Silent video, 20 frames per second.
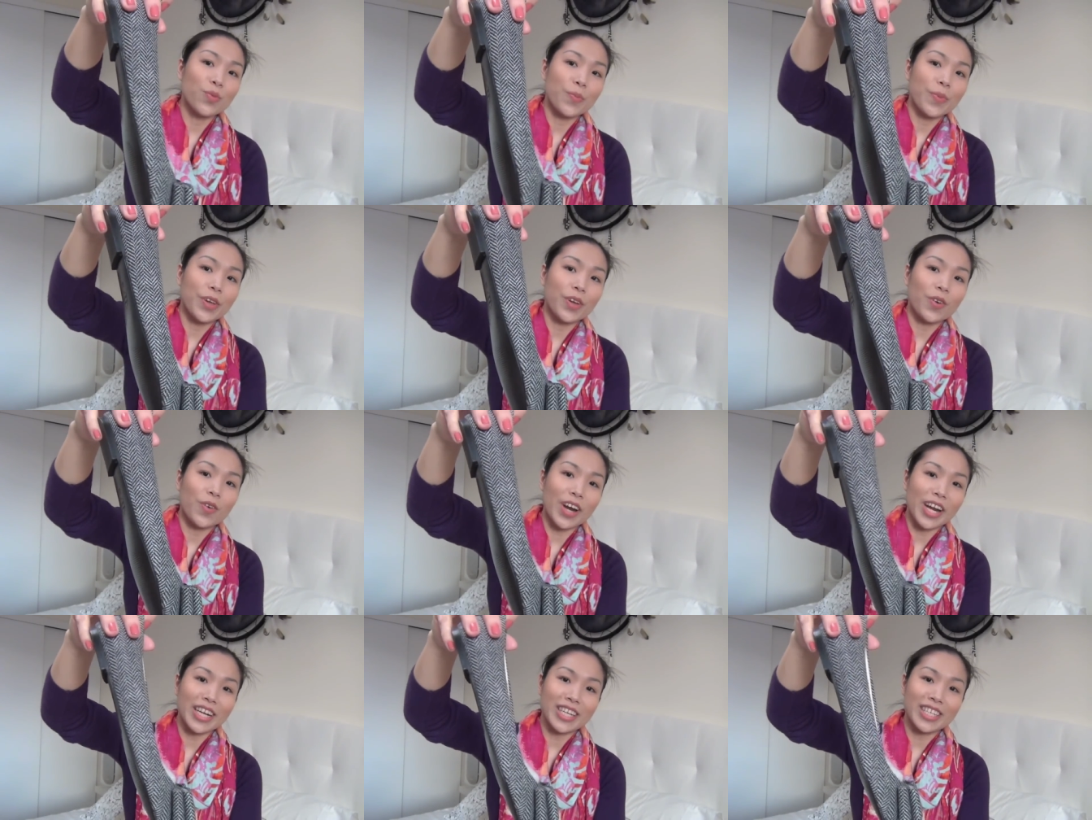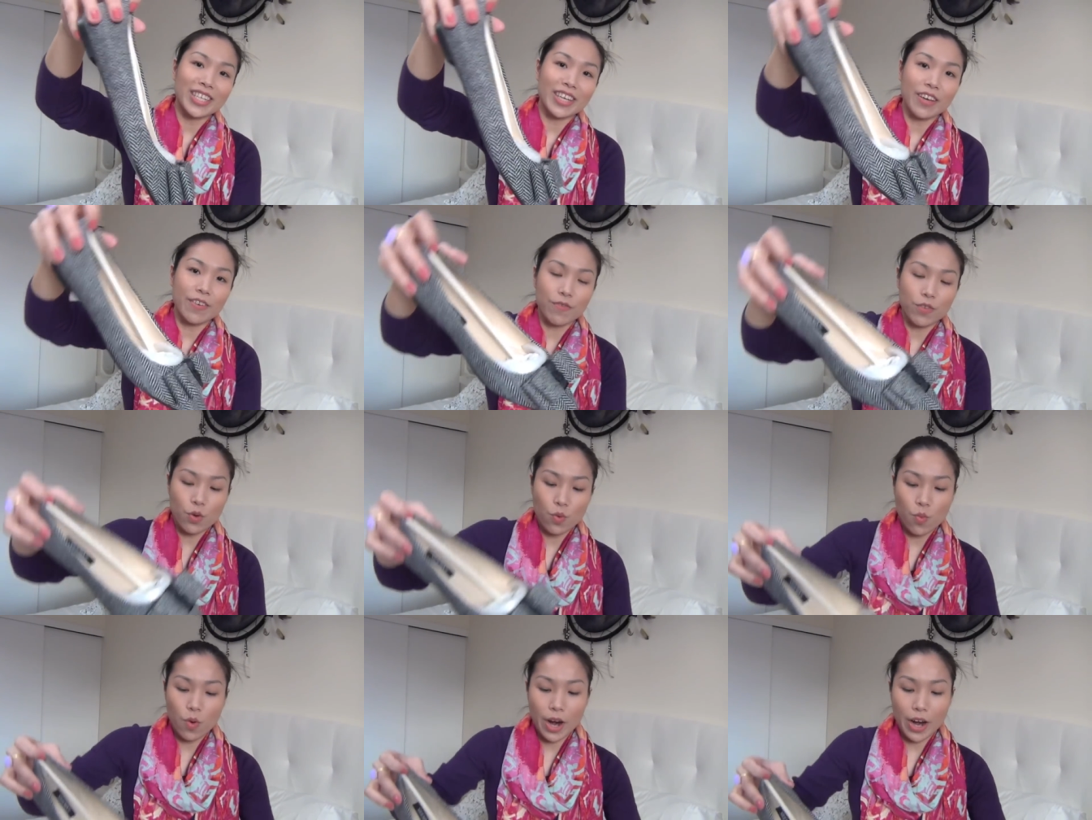would be great if
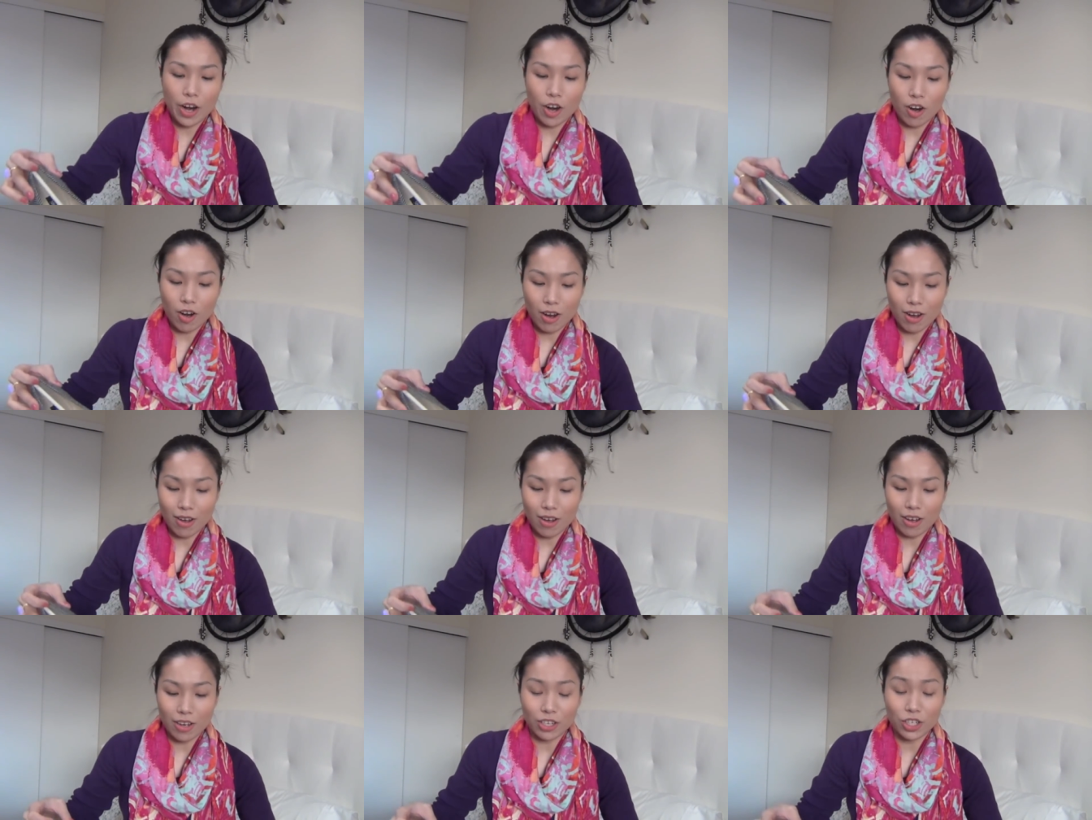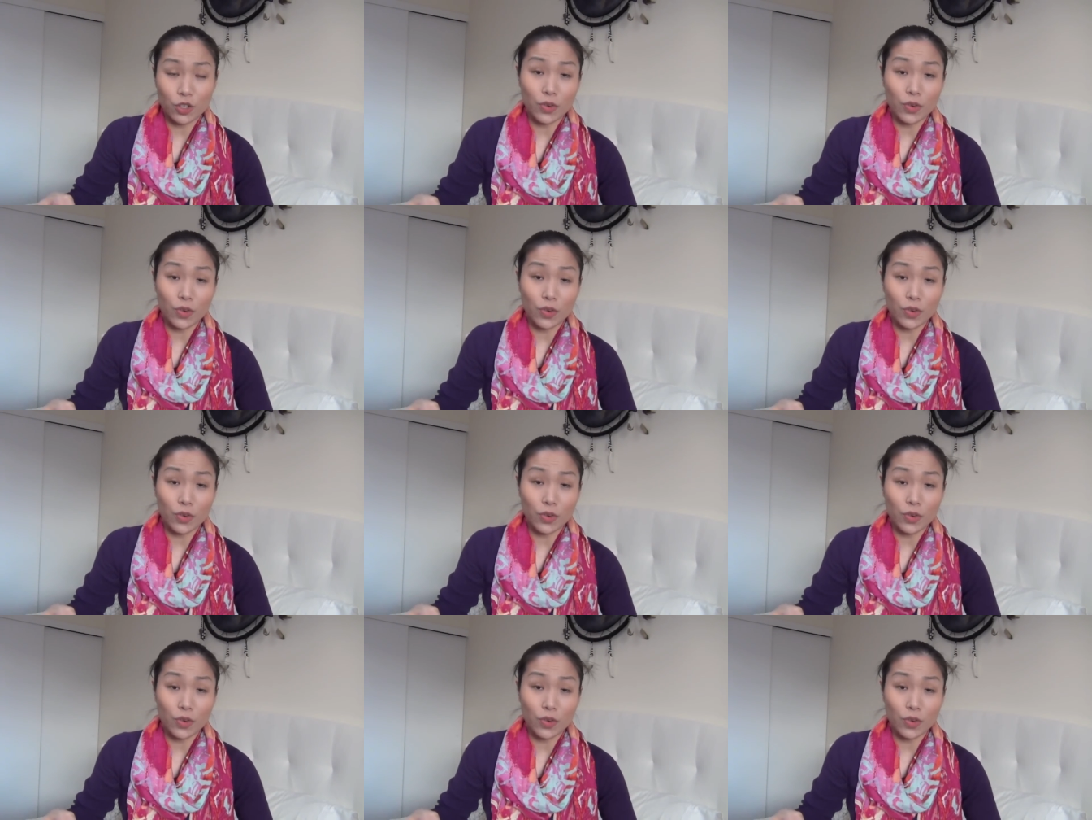you wear uh,